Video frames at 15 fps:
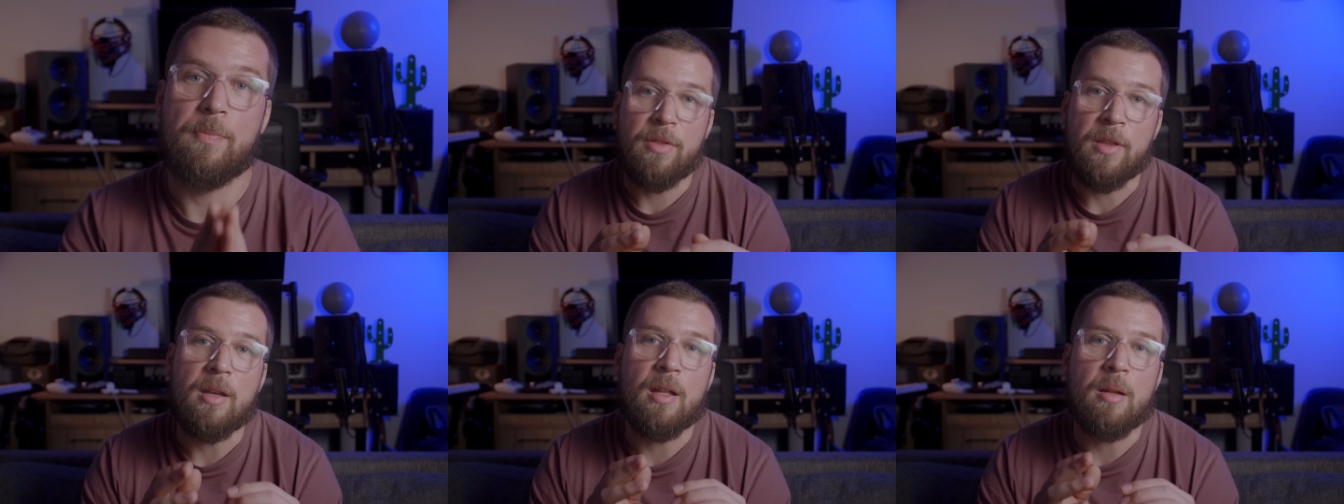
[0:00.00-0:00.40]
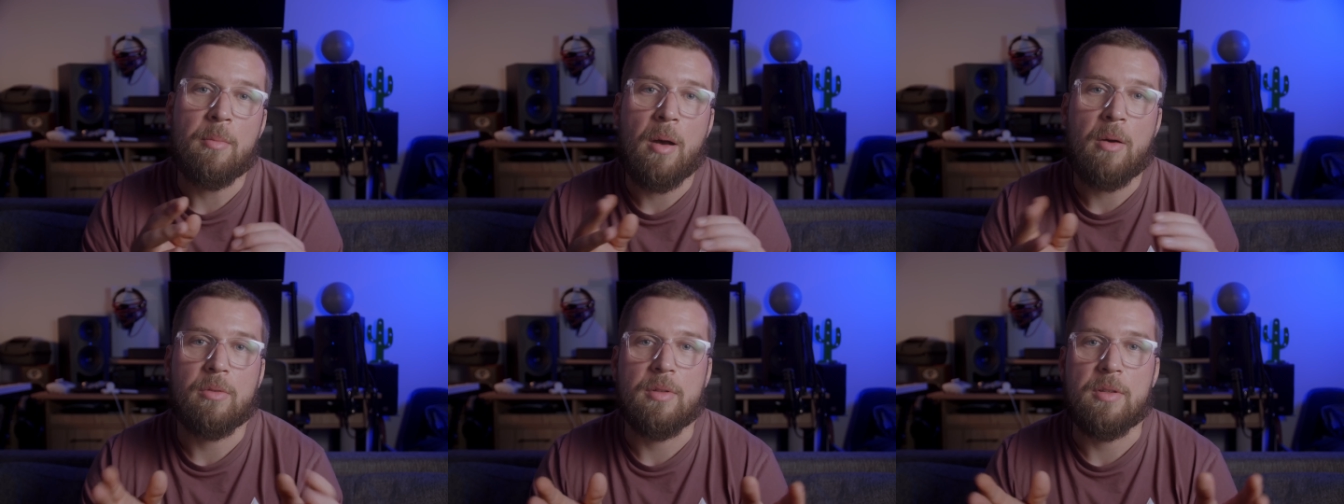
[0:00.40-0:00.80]
Thinking
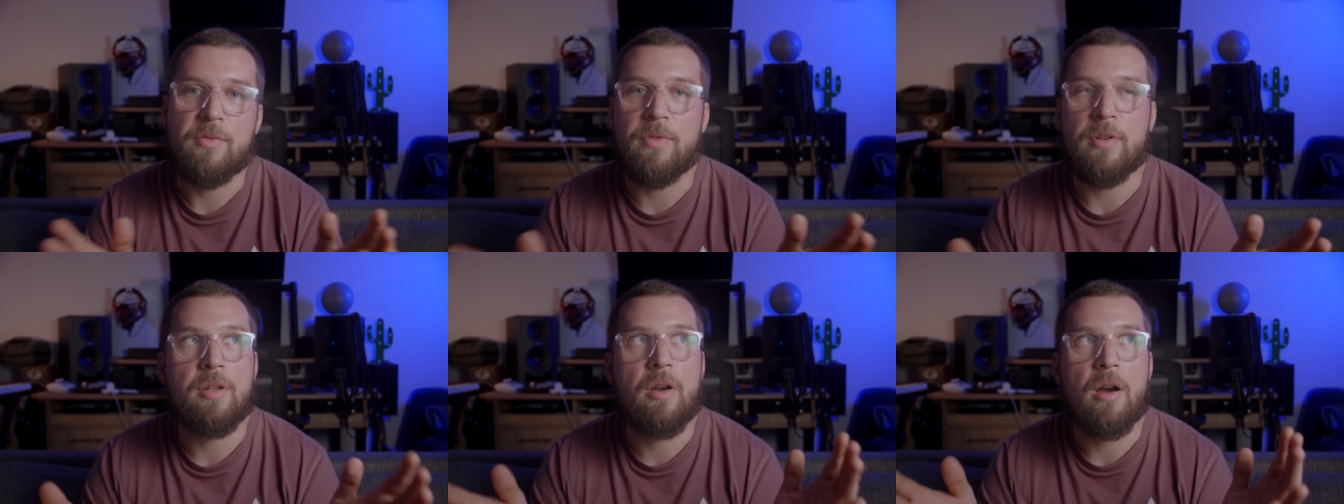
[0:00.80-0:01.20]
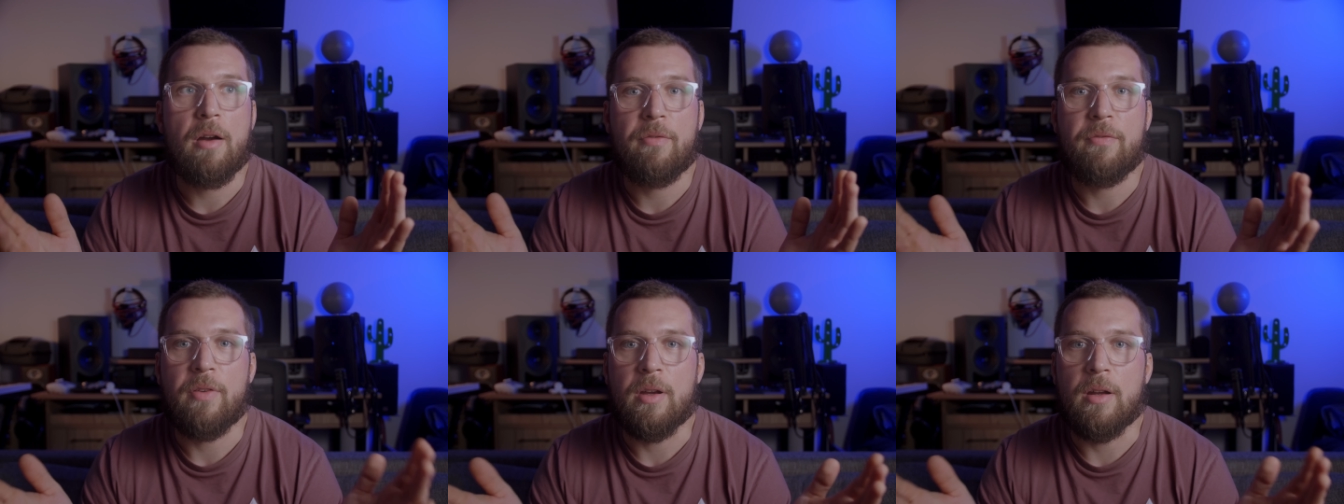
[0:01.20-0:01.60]
about this video,
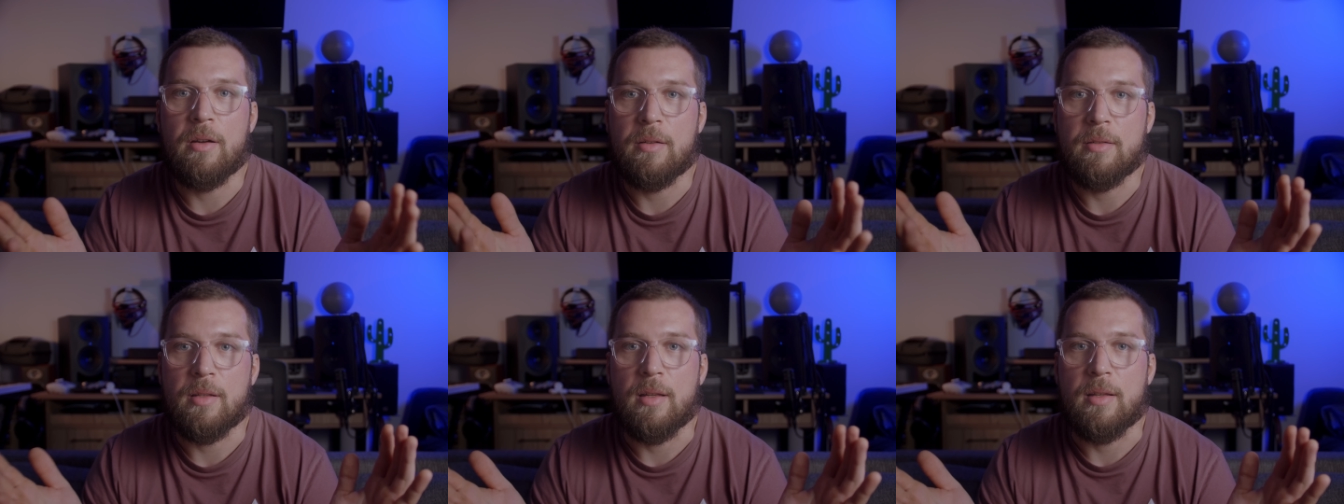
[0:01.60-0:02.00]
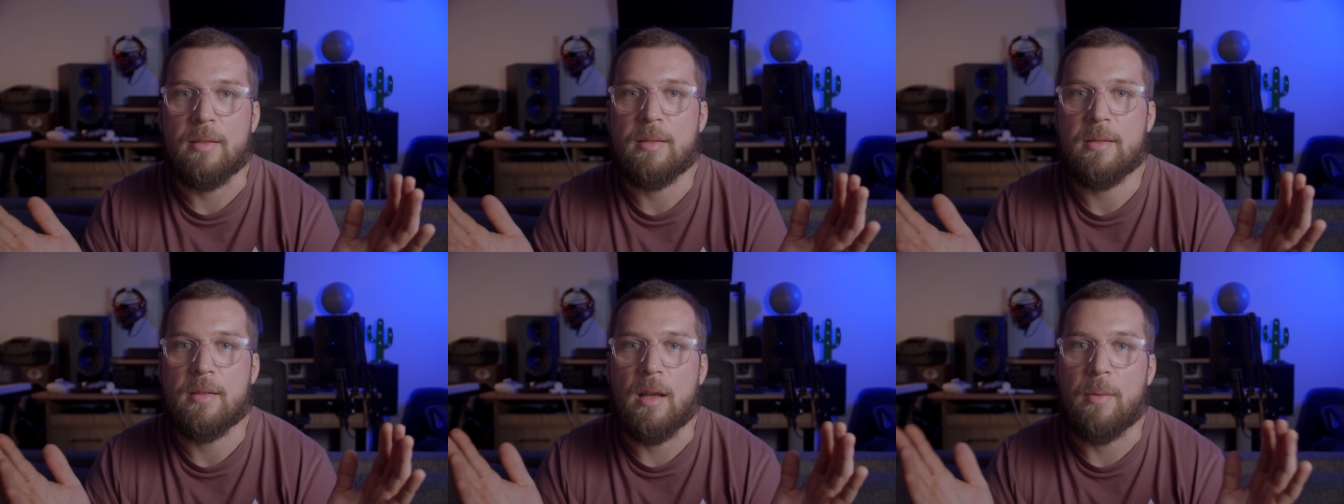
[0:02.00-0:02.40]
I figured
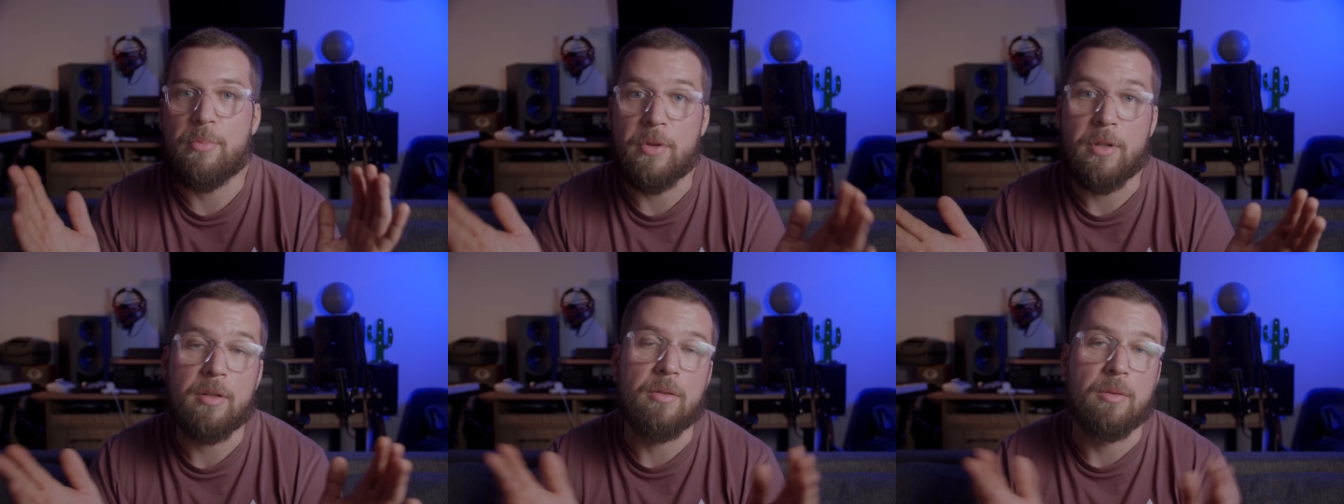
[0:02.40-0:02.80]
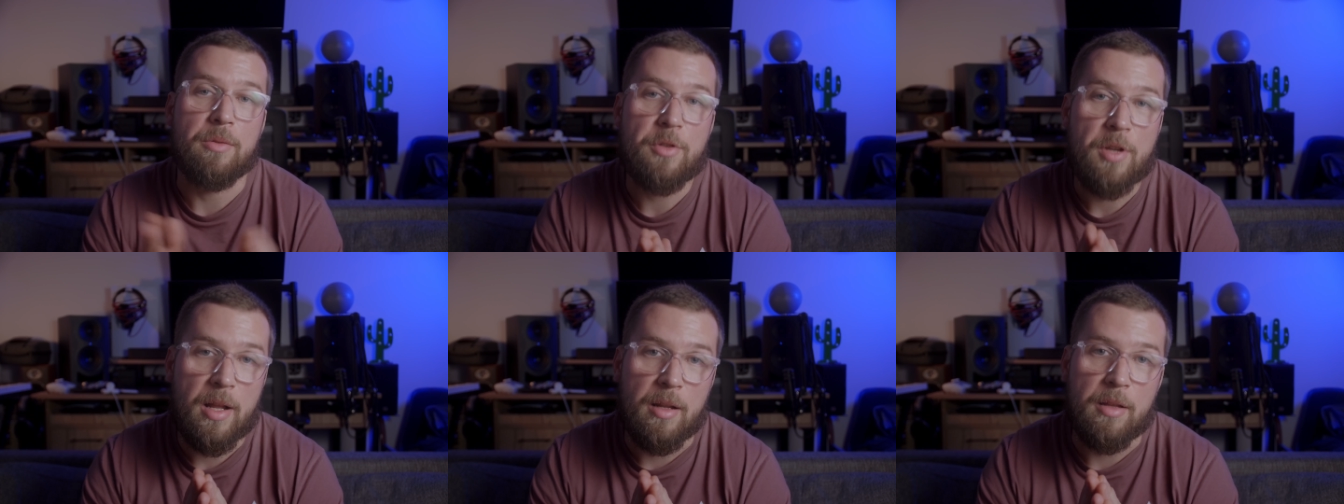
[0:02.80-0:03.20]
it's a pretty cool
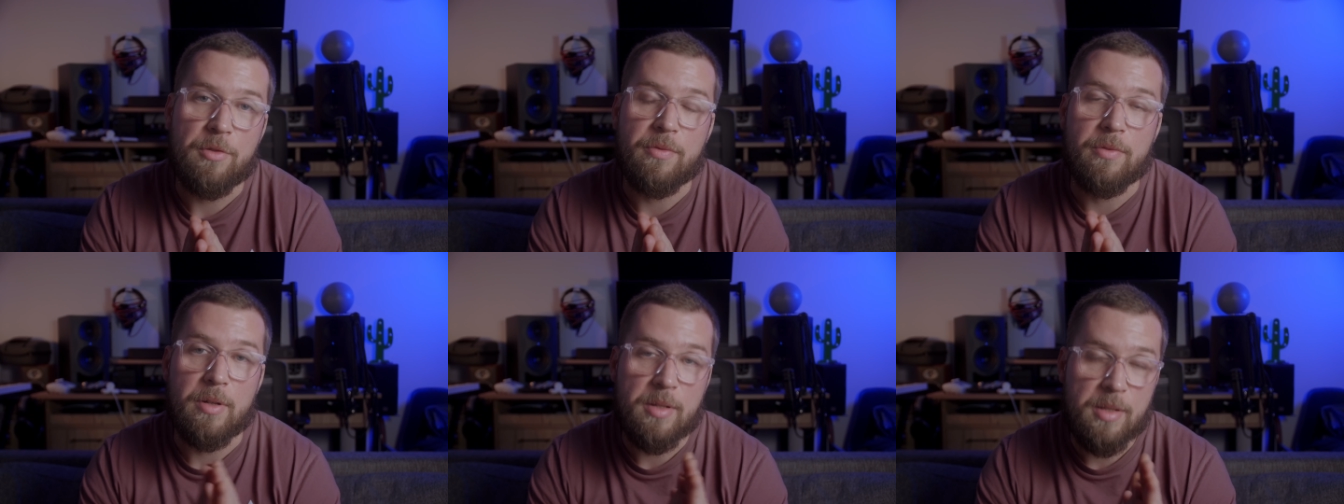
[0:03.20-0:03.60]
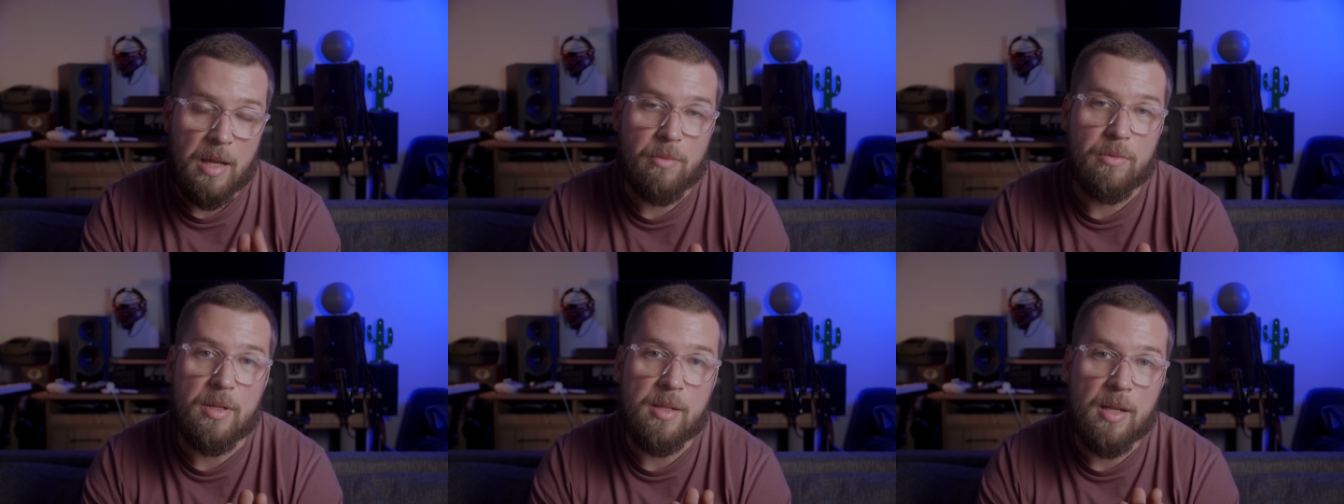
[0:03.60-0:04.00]
challenge for a
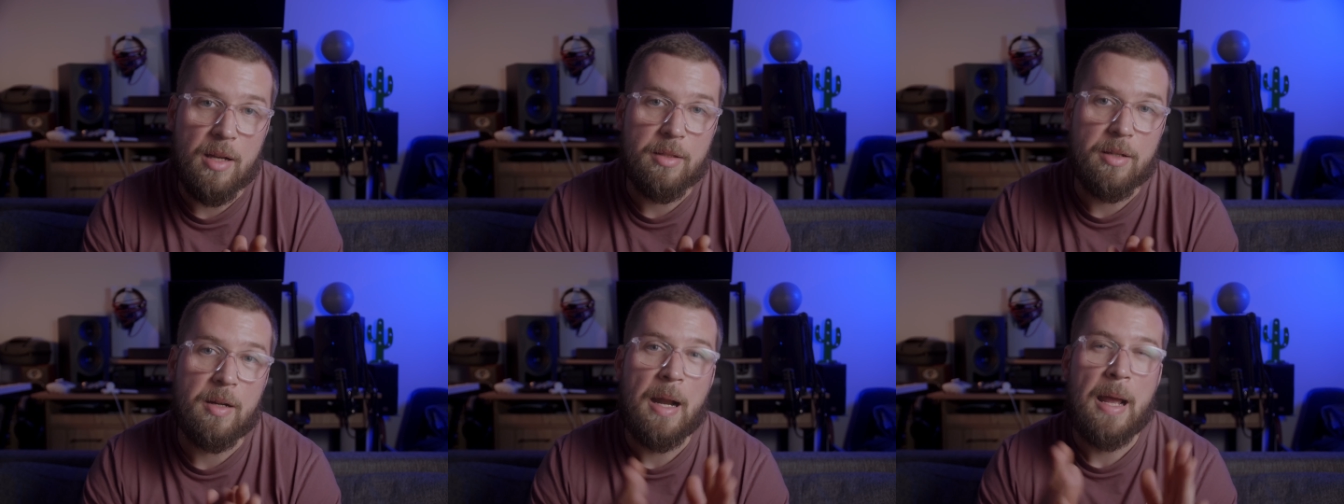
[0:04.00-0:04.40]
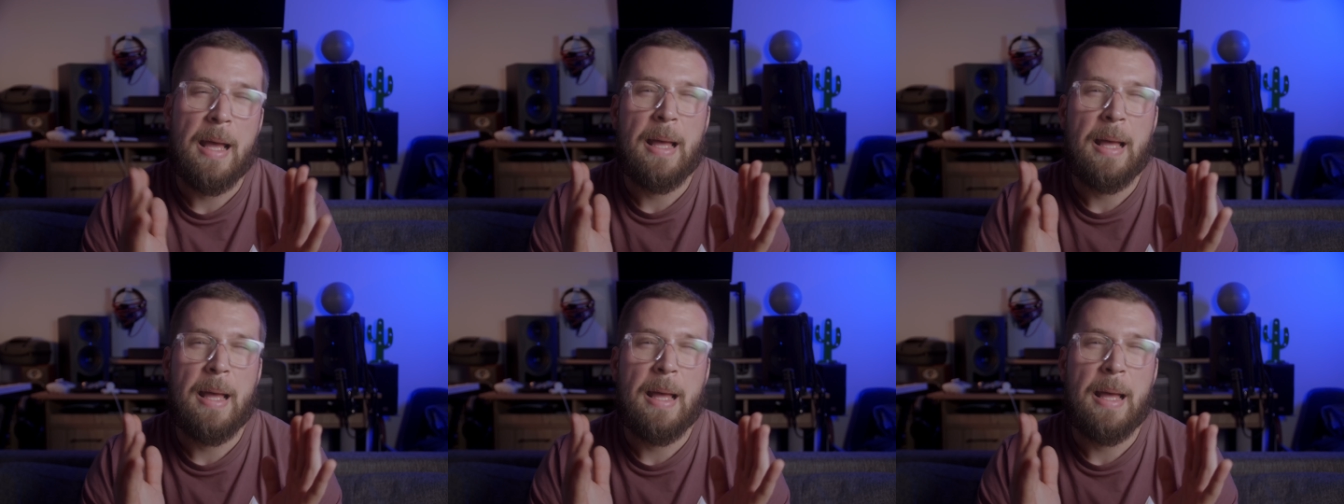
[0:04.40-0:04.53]
sound designer.